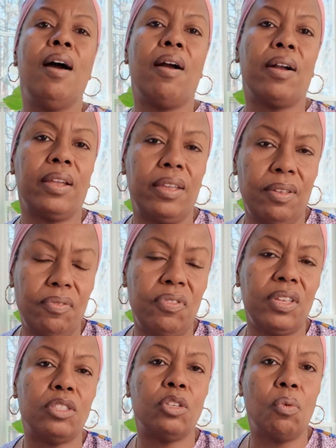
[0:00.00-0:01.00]
are a good
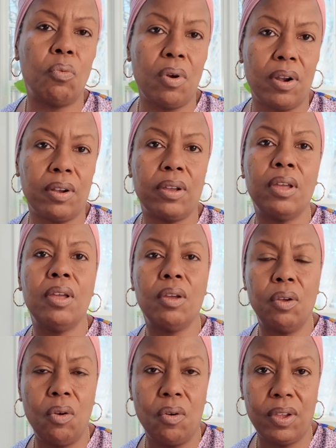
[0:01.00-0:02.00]
fit to work
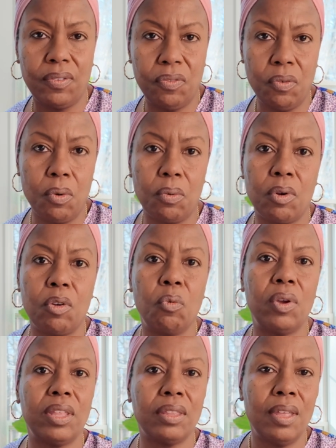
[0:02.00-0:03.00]
going forward
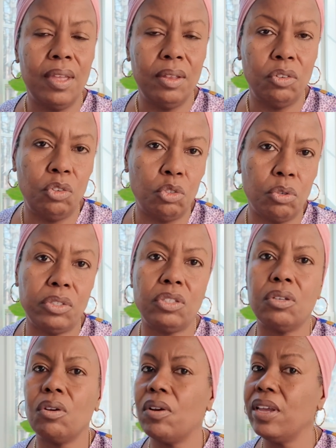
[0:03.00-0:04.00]
with
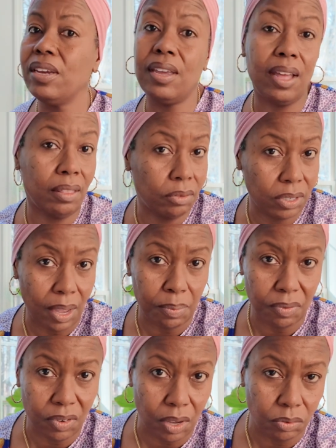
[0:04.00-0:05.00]
nutrition or any other type
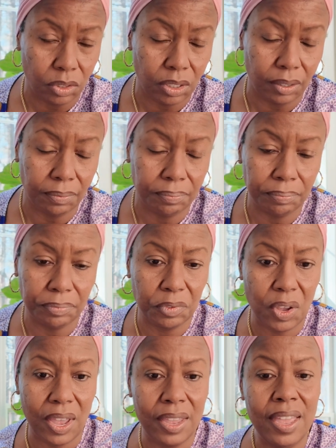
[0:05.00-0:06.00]
of coaching.
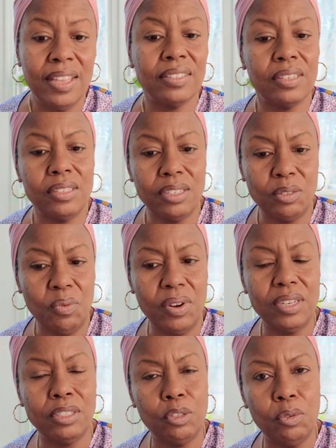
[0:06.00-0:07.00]
Okay, so just
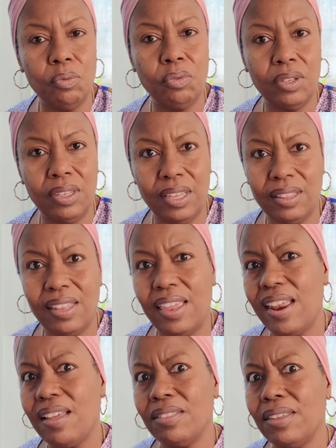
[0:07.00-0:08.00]
wanted to get
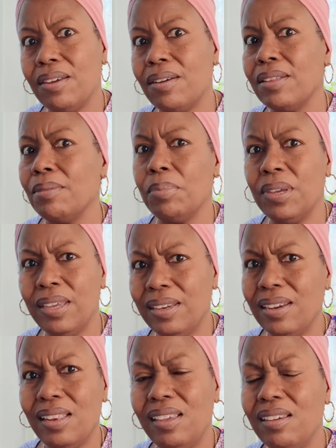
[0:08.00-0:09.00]
that out there at the
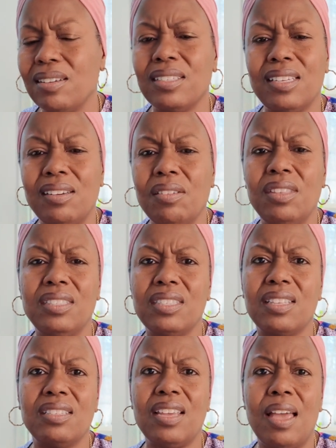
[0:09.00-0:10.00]
beginning of the year, because I know this
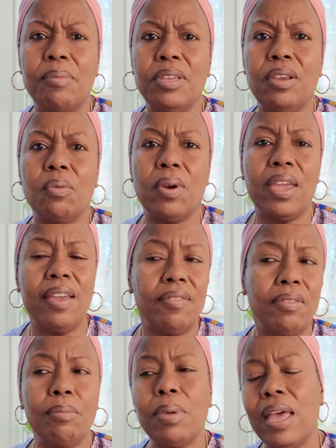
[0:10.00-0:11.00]
is the time of year where
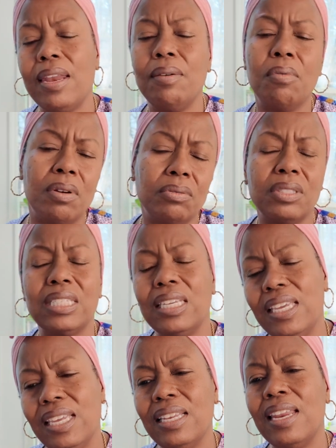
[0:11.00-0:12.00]
everybody wants to
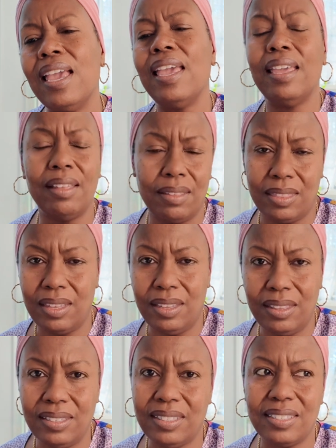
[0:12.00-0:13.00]
get
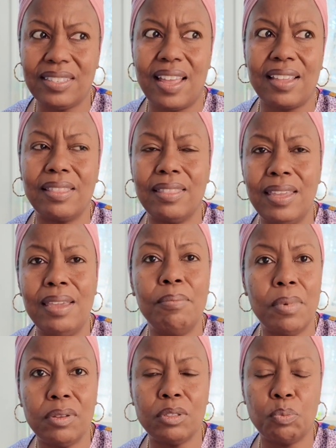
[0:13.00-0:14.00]
healthy. This is like the
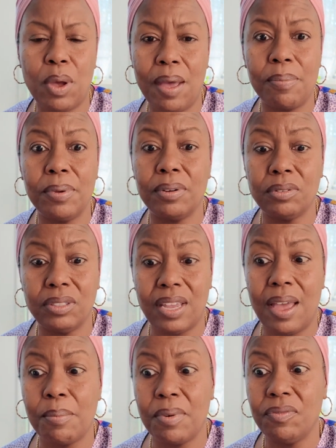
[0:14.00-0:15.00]
most popular
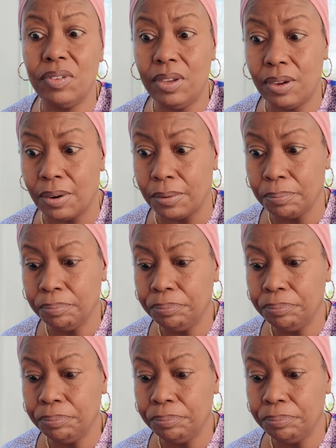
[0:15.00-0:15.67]
time of year